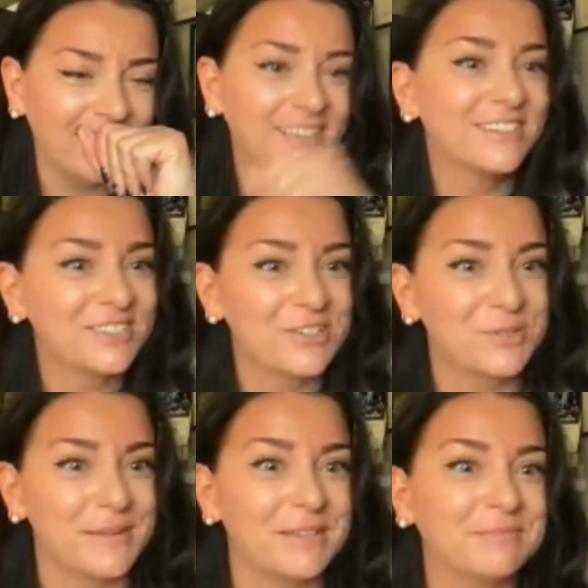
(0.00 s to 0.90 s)

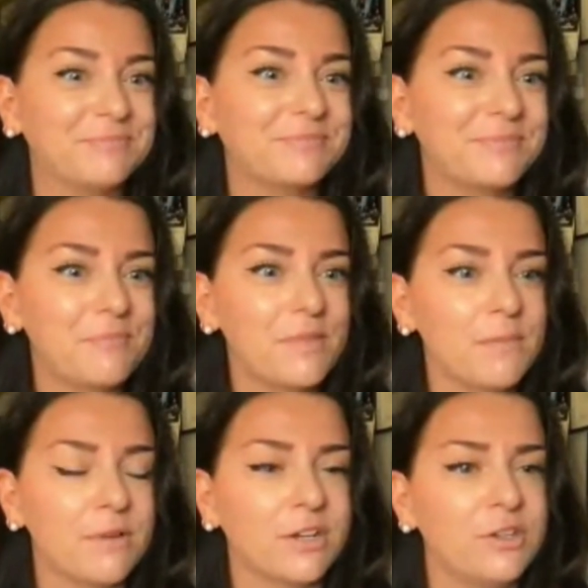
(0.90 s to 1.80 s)
excuse me,
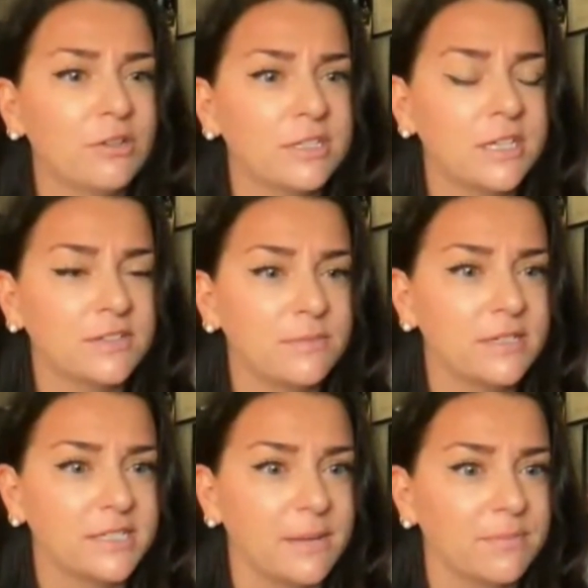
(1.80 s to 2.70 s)
but could you list off some
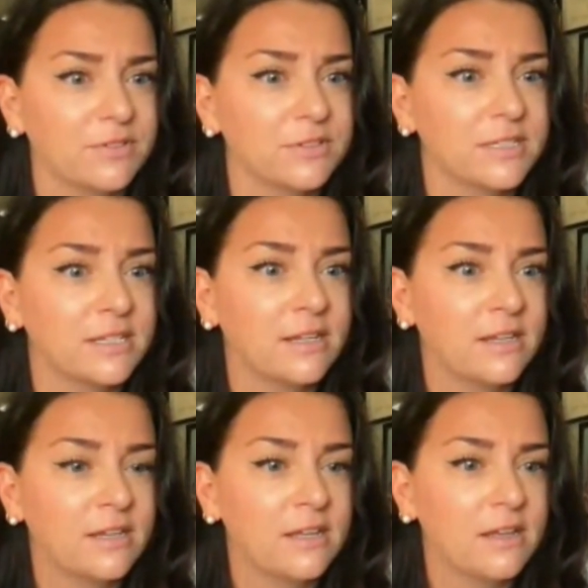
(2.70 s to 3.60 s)
examples
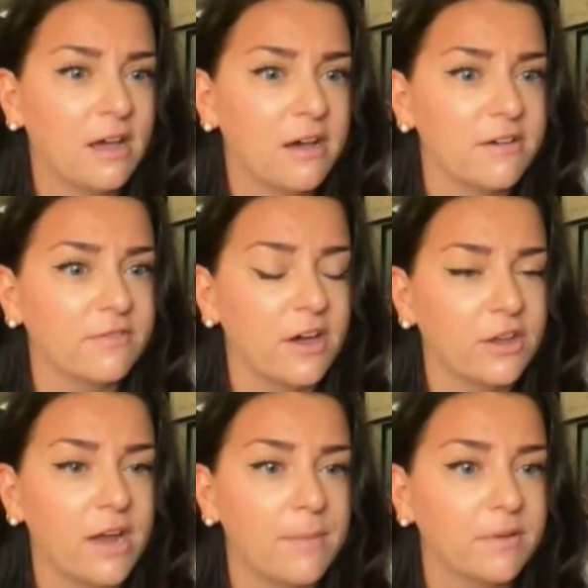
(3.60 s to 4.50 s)
of
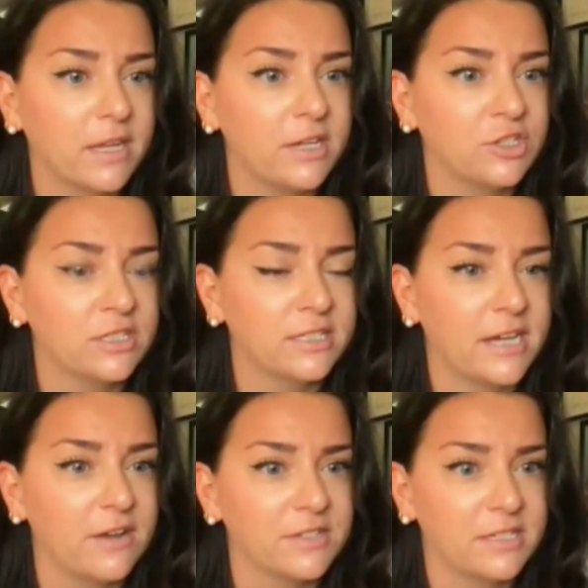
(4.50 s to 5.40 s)
other application
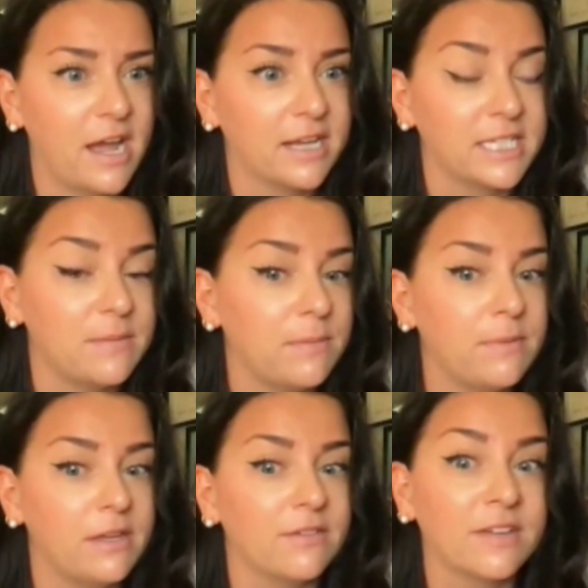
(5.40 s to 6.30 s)
styles attacks
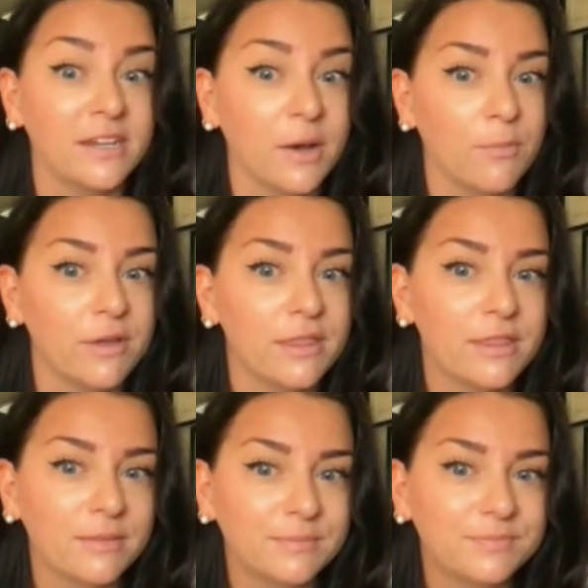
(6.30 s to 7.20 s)
eBPF can help with?